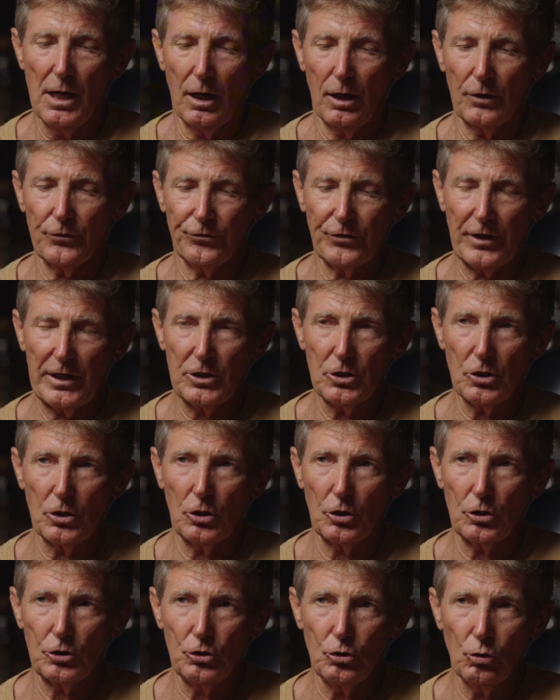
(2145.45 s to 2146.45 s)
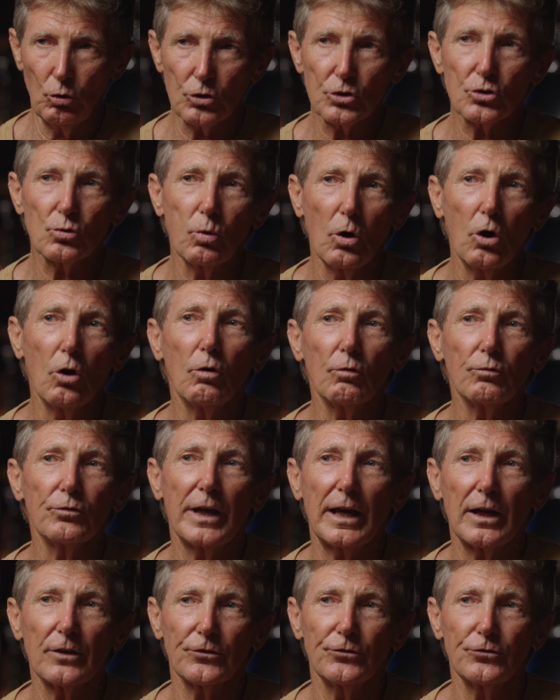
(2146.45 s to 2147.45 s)
I said, you're
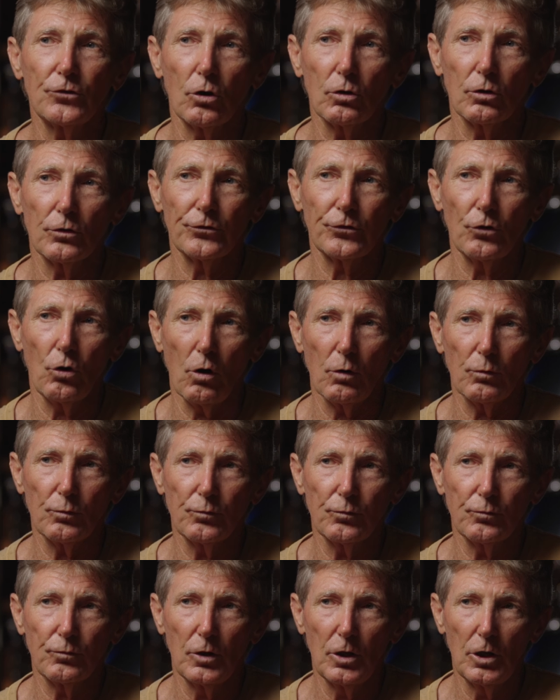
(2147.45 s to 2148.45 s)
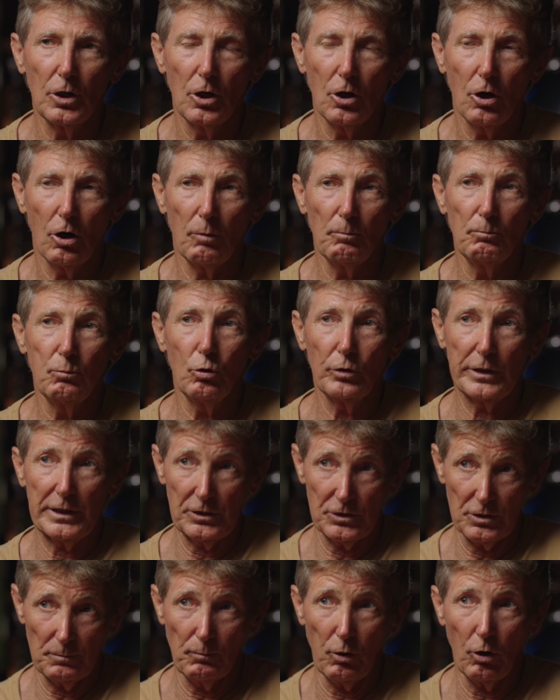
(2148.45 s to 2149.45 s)
$12,000 off on putting a
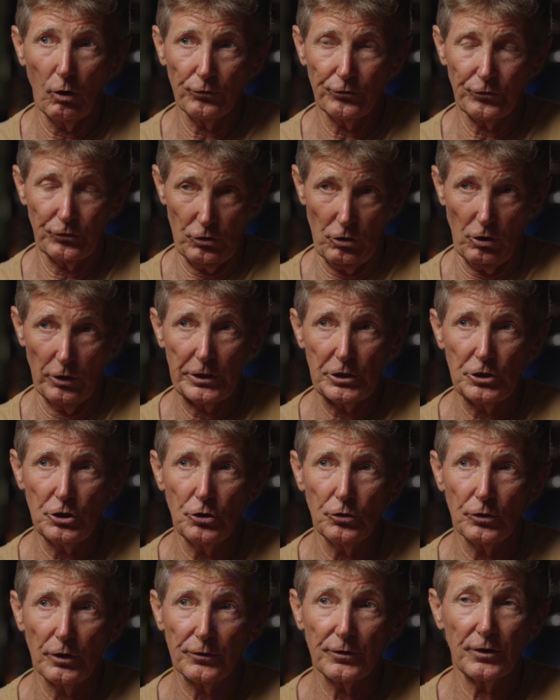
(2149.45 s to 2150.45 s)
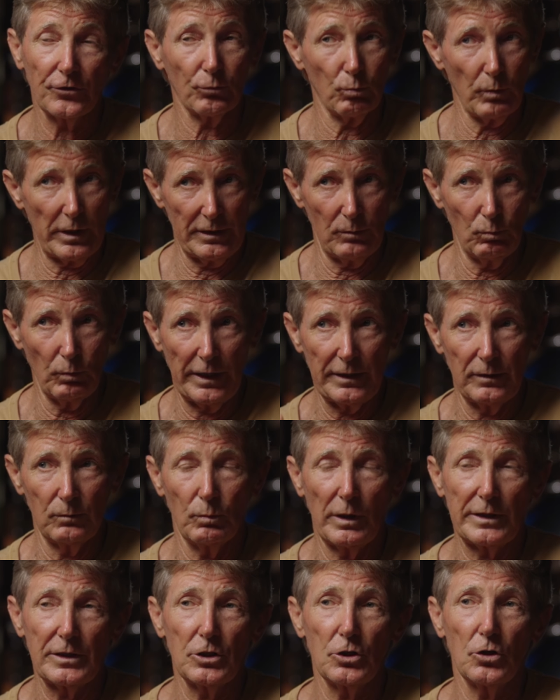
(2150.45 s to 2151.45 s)
deposit on a unit. This when
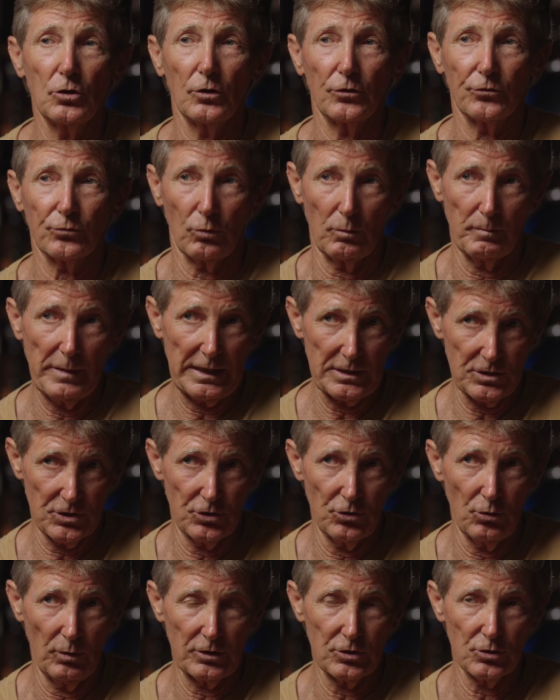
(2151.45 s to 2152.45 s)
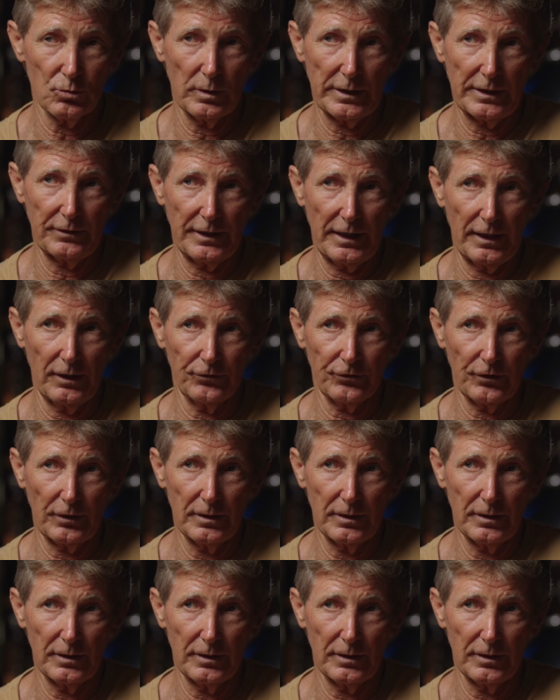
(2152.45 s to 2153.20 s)
the units were about 220,000.